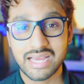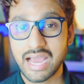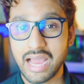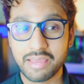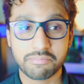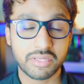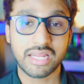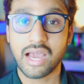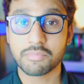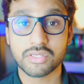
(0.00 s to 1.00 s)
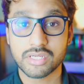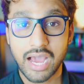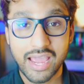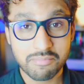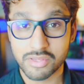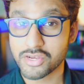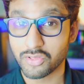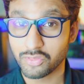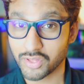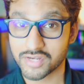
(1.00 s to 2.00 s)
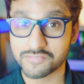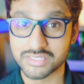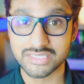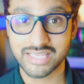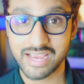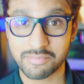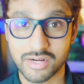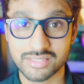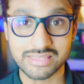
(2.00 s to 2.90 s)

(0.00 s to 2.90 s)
I am in love with this camera.